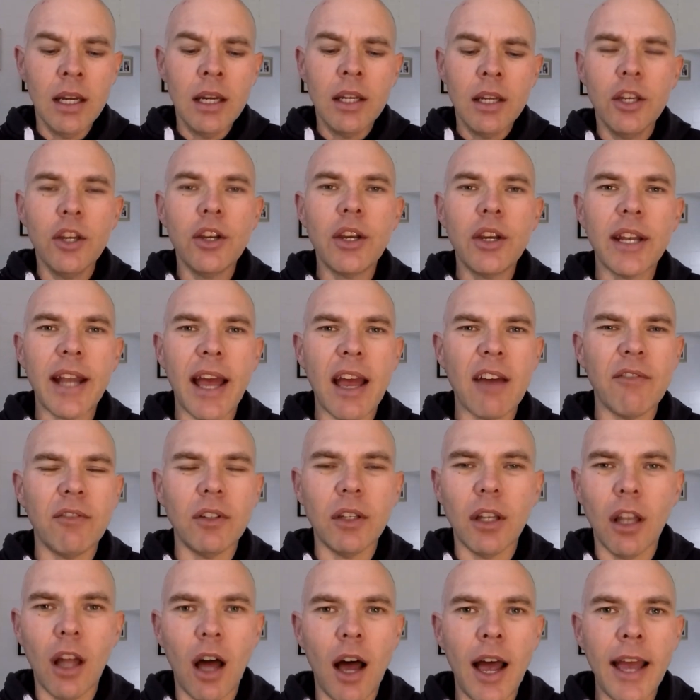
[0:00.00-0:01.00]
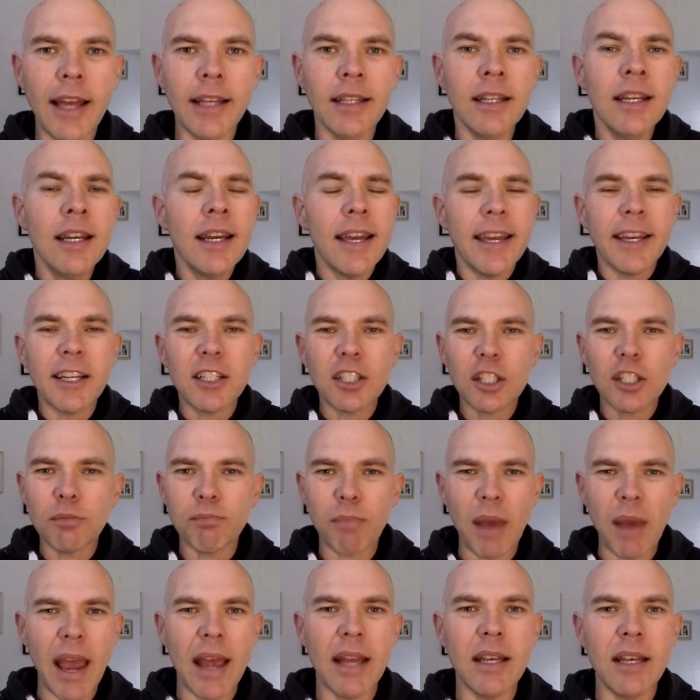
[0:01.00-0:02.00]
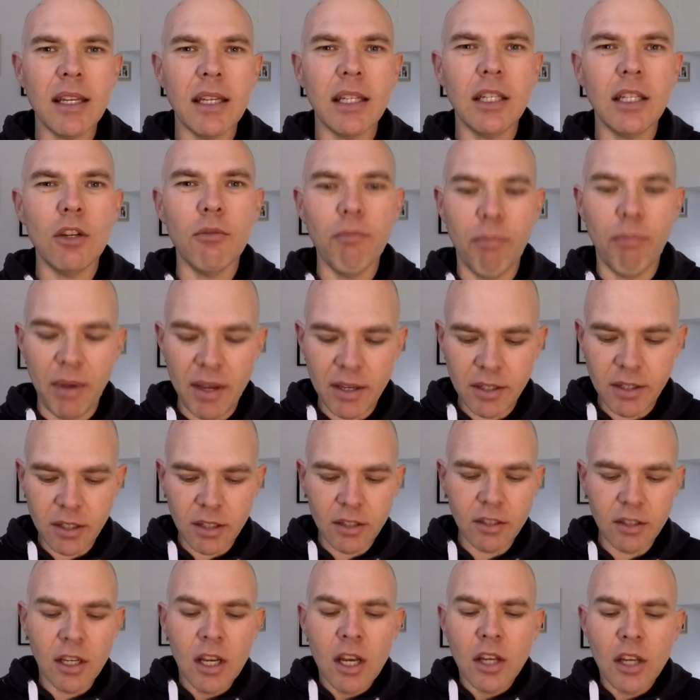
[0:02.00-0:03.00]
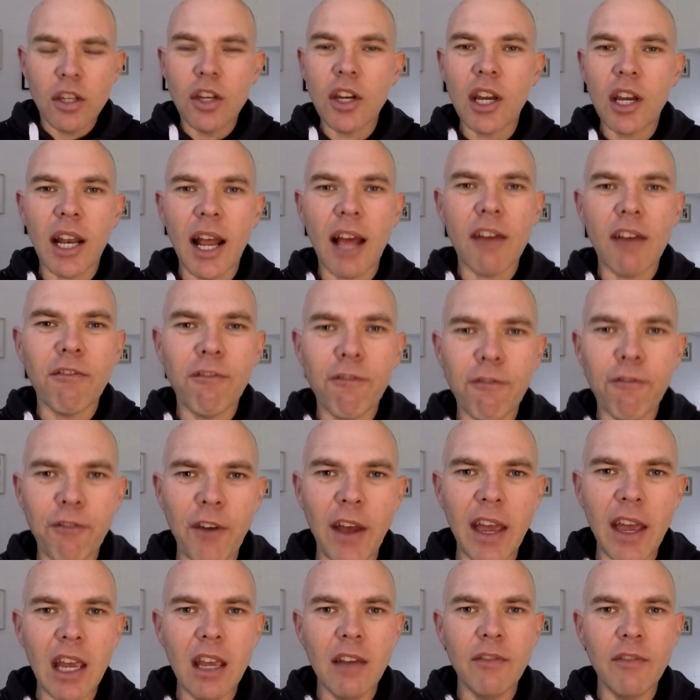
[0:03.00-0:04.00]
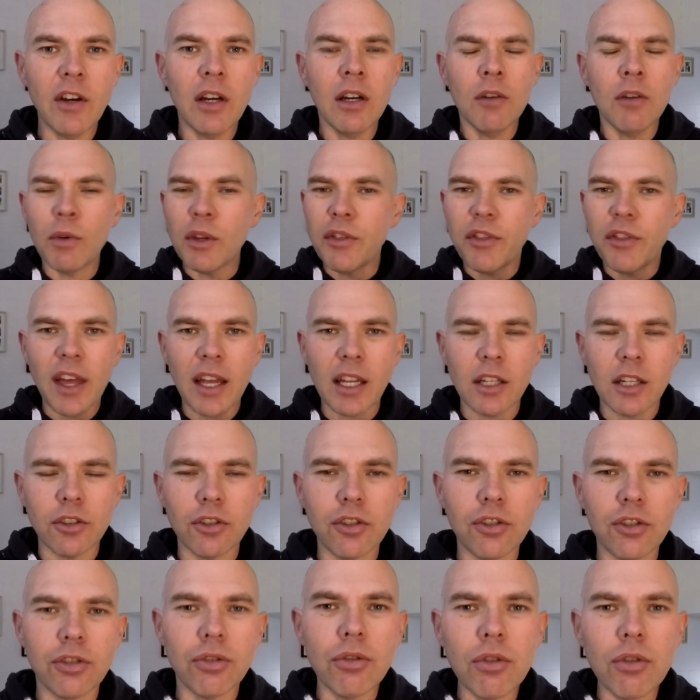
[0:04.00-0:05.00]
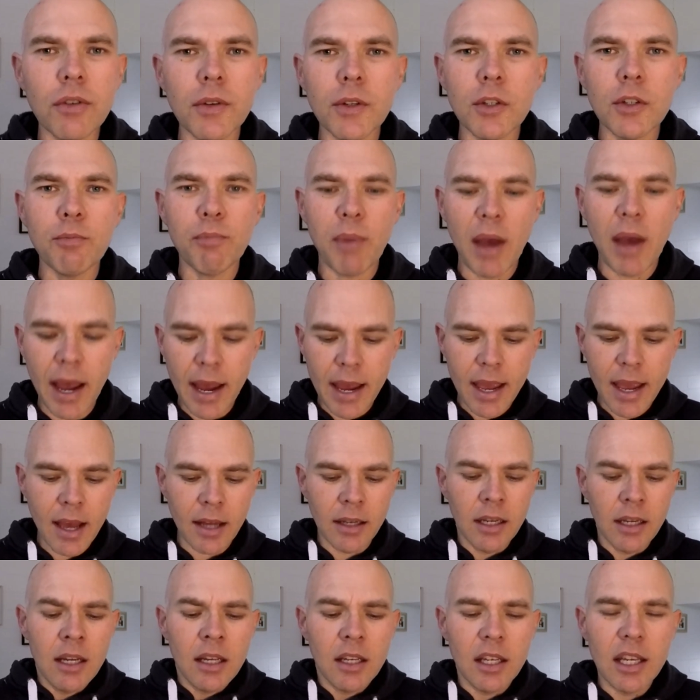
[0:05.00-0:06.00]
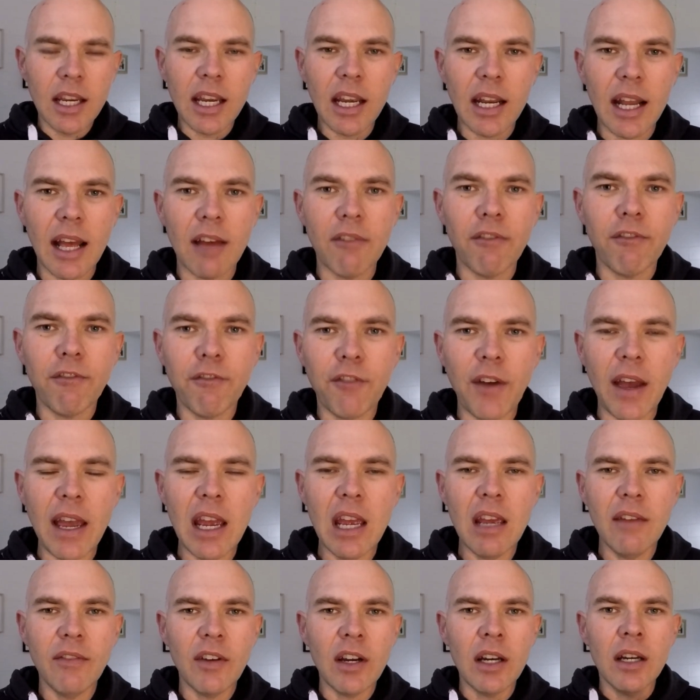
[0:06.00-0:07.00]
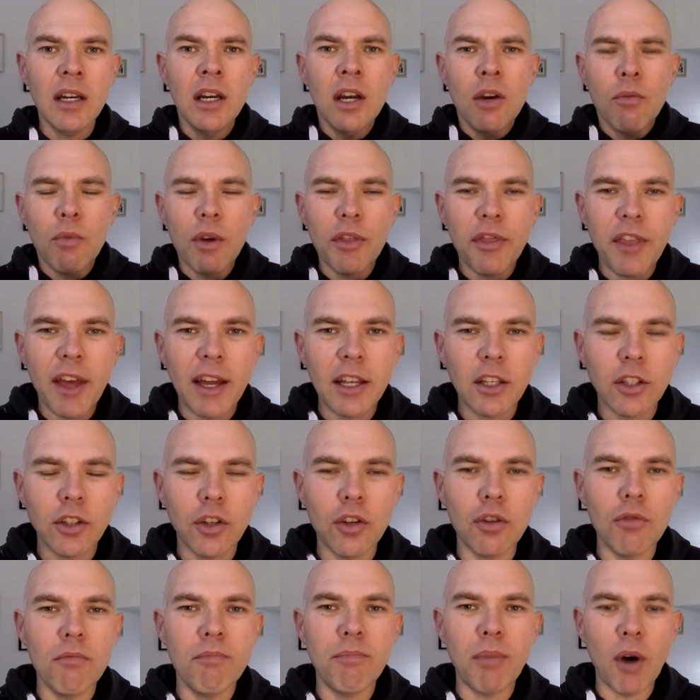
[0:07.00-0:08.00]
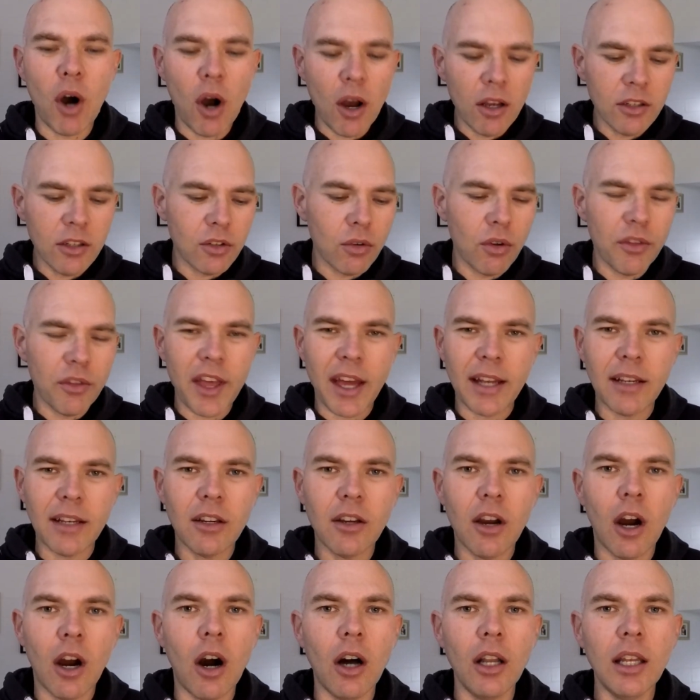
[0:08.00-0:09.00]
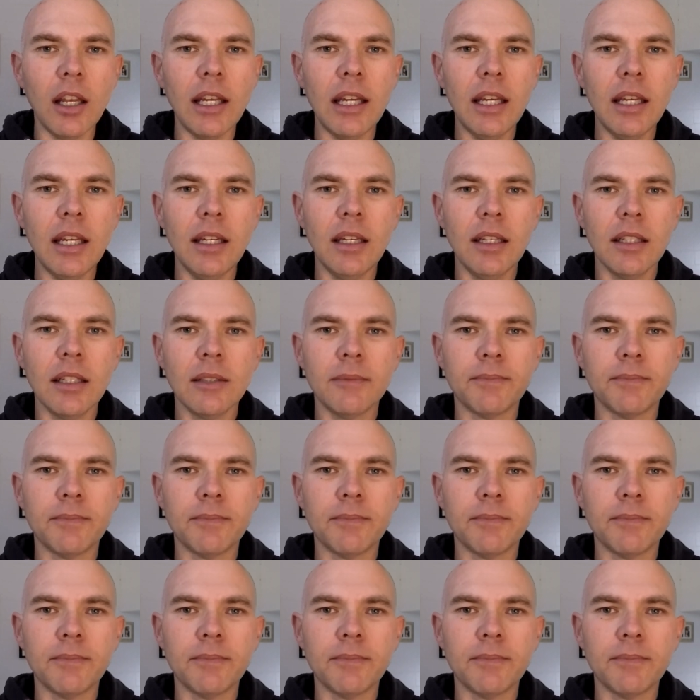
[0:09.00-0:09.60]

You can have light expanding your business. You can have favor with that insurance payout. You can have favor with that new boss or that colleague.